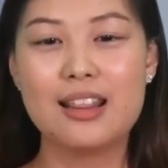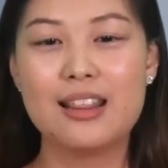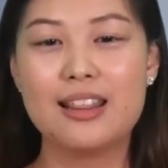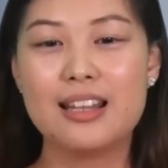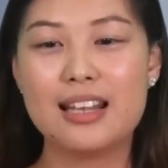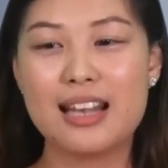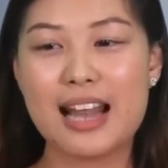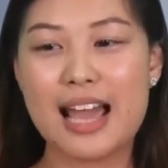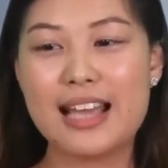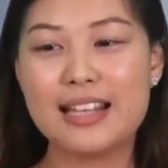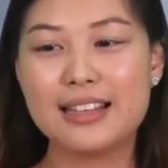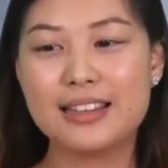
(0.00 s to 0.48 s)

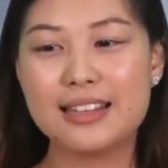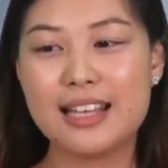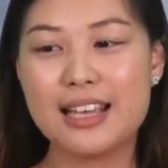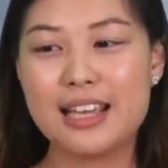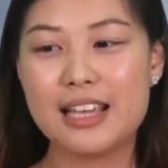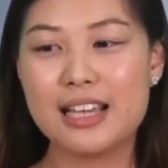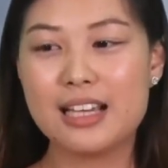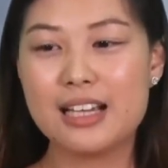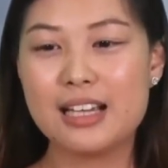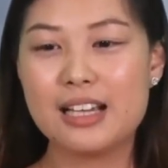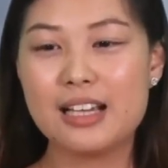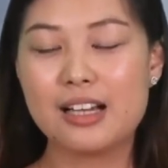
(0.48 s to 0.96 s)
The
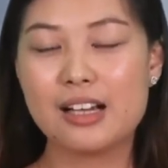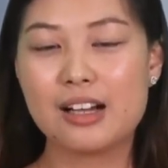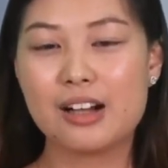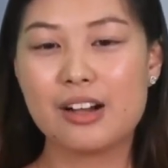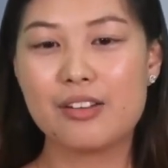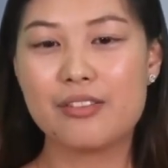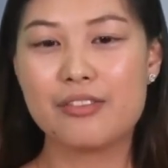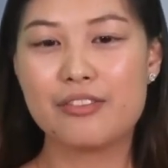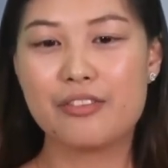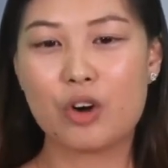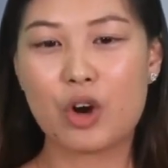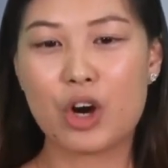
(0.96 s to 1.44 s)

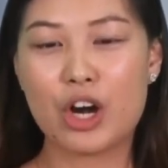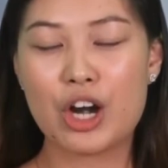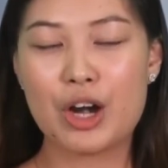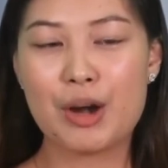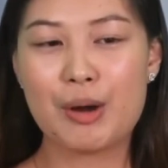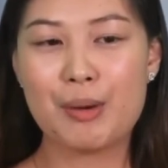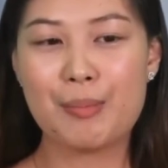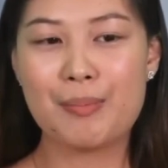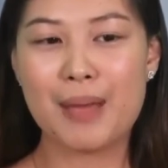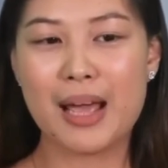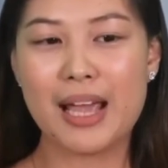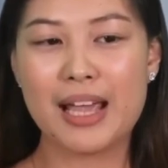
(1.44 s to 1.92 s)
lighting
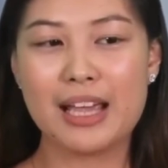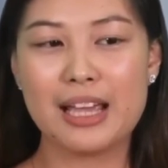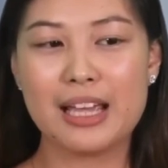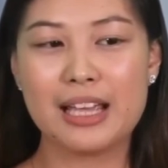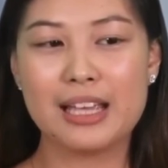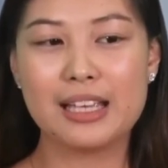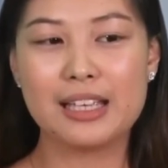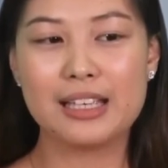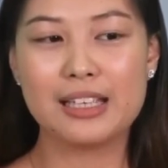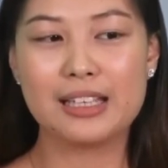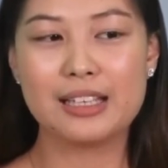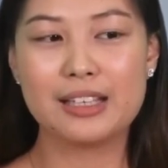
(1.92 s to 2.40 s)
for
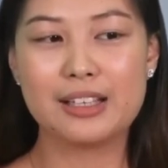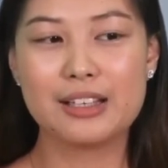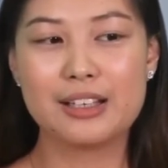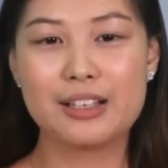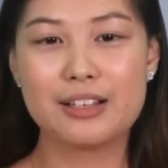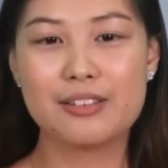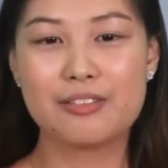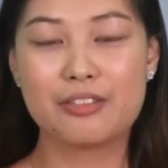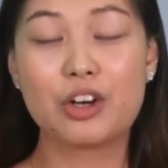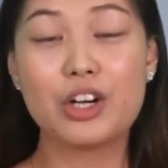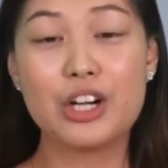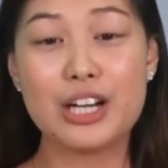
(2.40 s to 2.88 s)

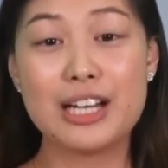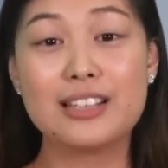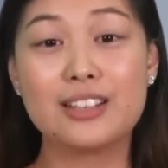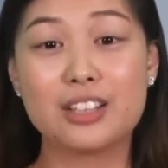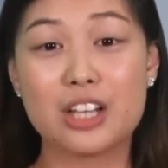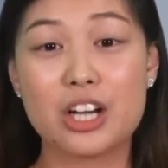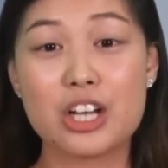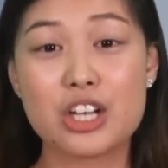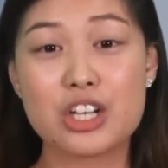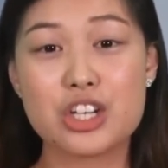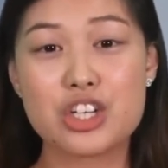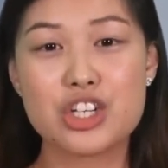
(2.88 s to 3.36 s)
my for
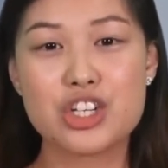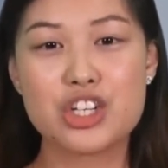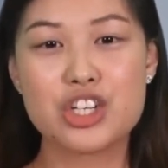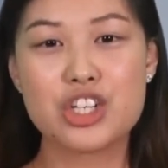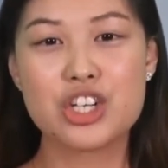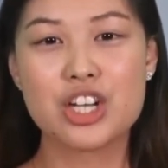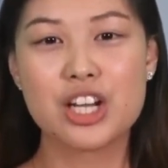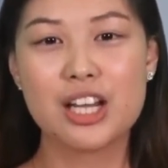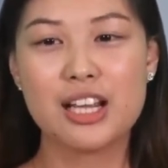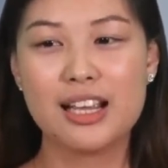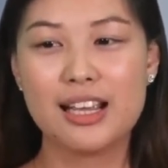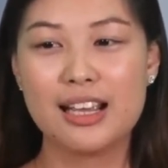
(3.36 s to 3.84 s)

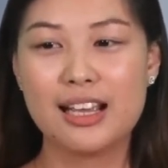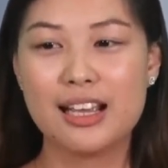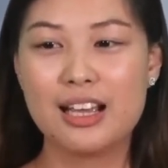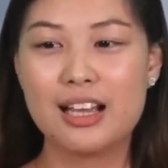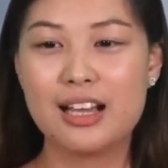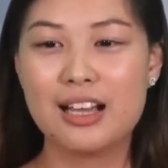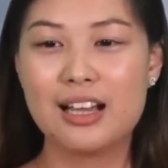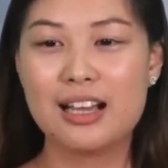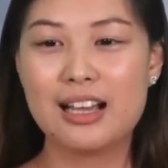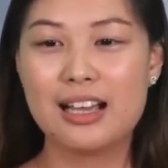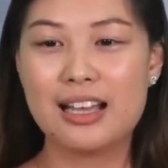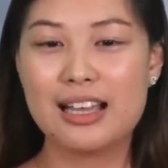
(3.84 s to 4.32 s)
Retouch,
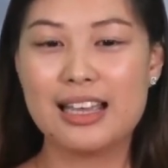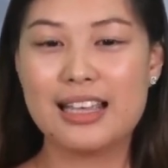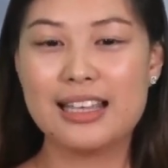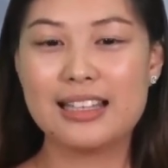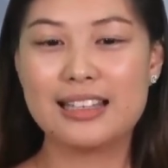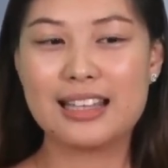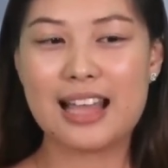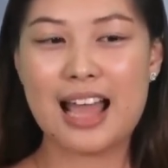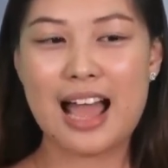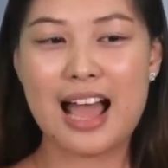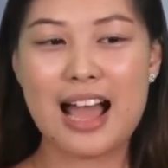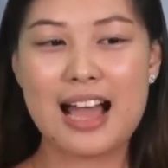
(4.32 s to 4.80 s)

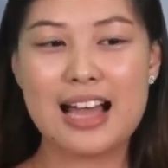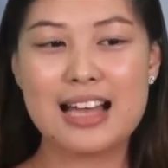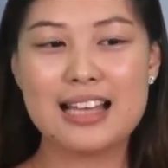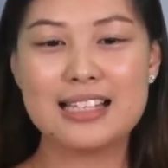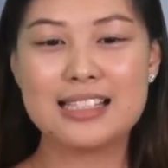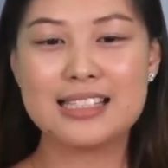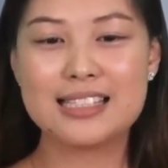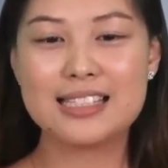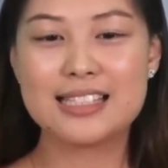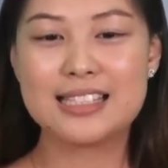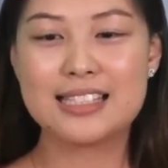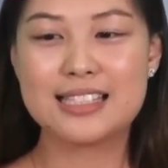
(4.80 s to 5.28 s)
it
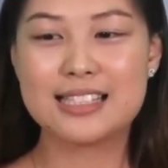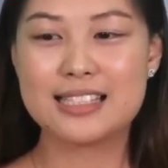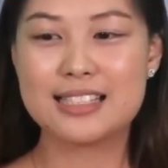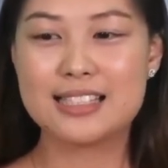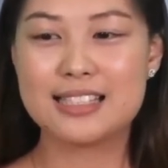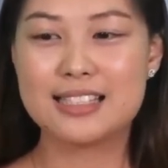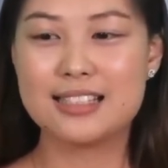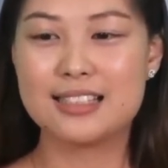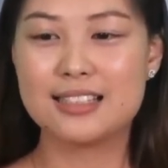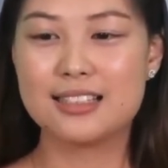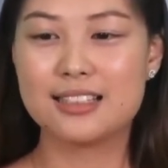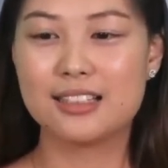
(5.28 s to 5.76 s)

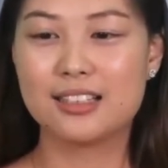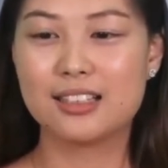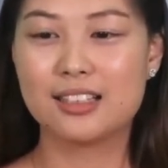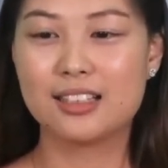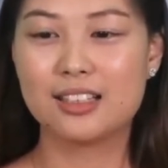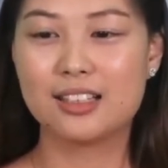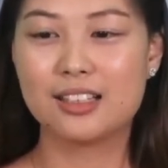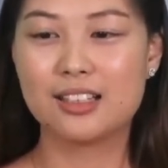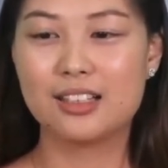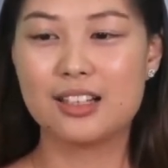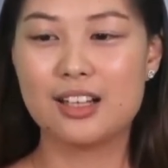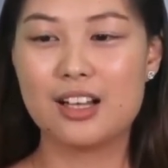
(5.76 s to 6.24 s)
has
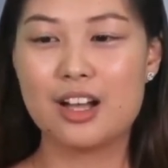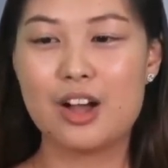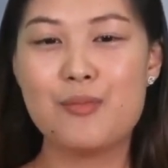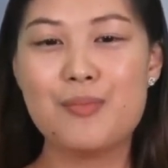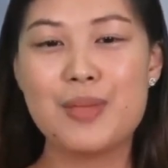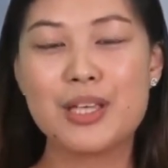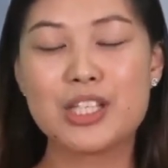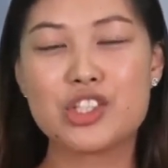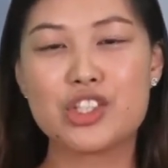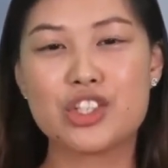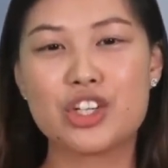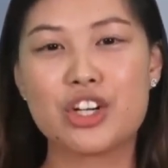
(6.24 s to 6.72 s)
a
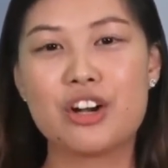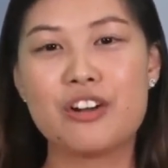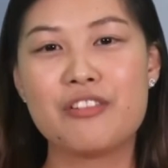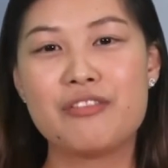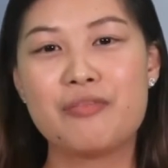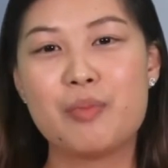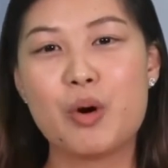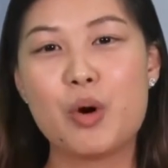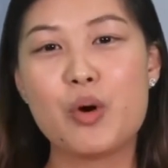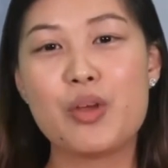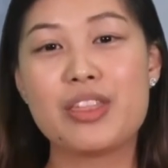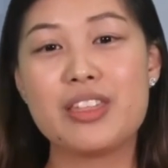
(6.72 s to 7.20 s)
mixture
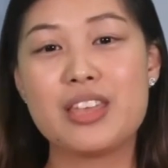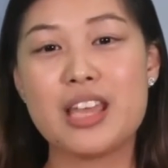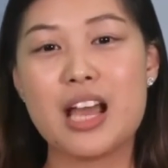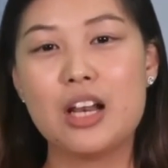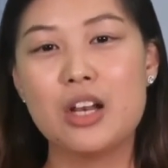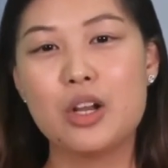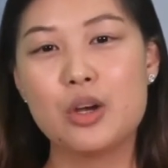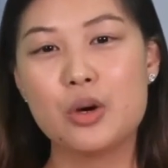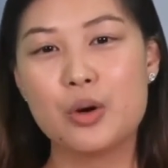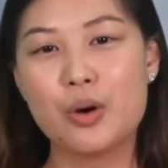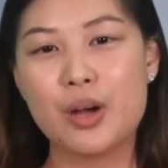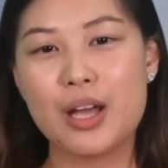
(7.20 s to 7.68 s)
of both
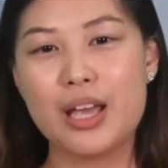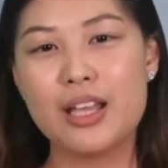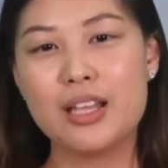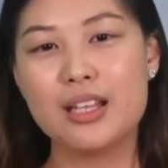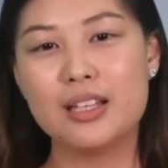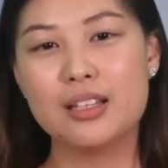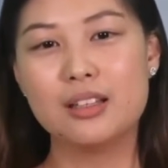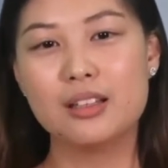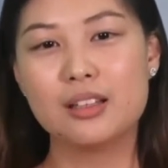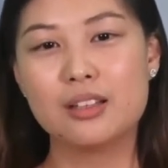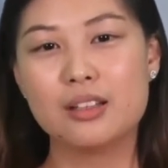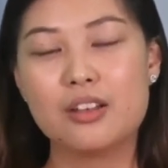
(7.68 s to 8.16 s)
yellow
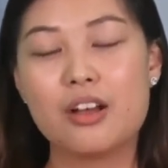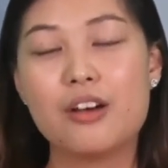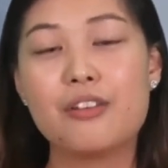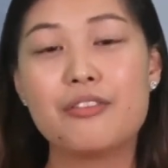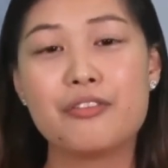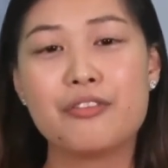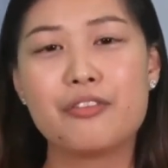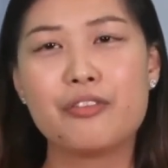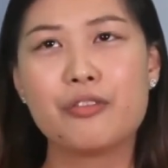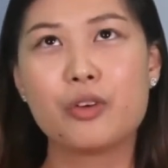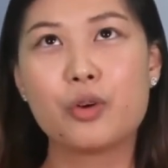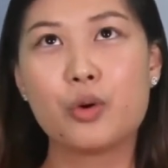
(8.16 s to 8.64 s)
and of
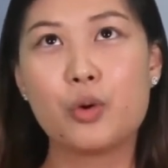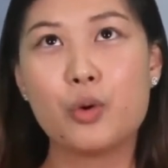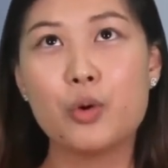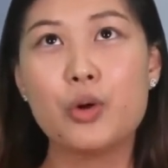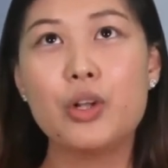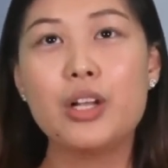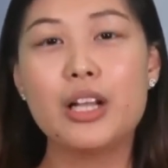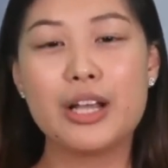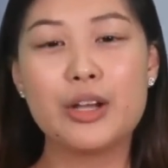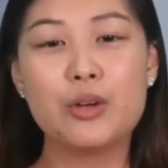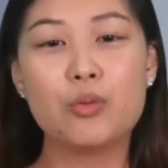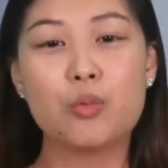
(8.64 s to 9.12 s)

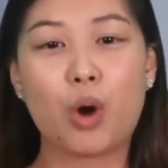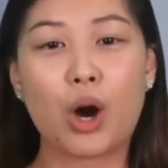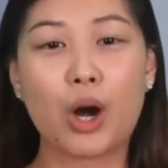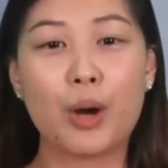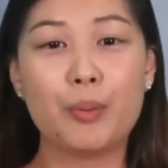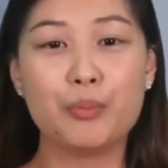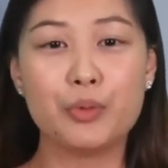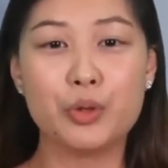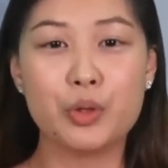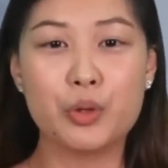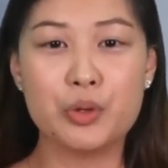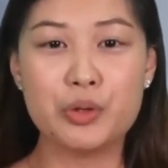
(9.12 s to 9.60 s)
cool and
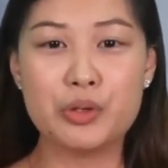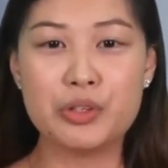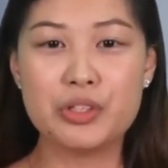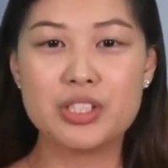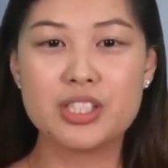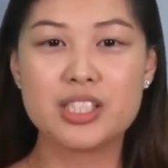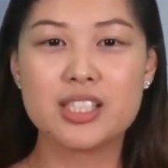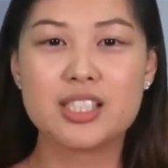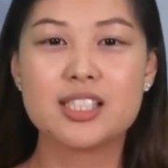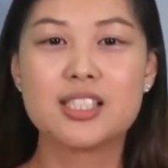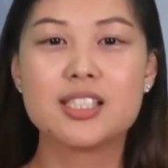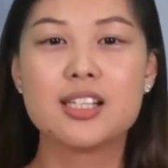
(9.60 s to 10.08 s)
warm
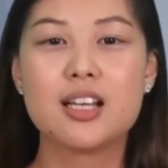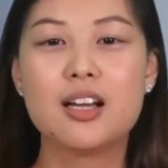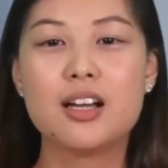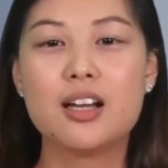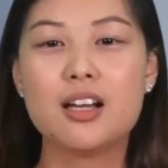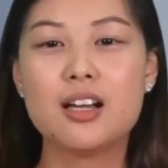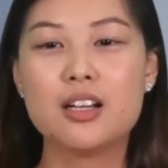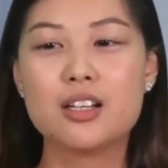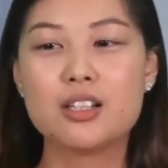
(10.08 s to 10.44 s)
tones.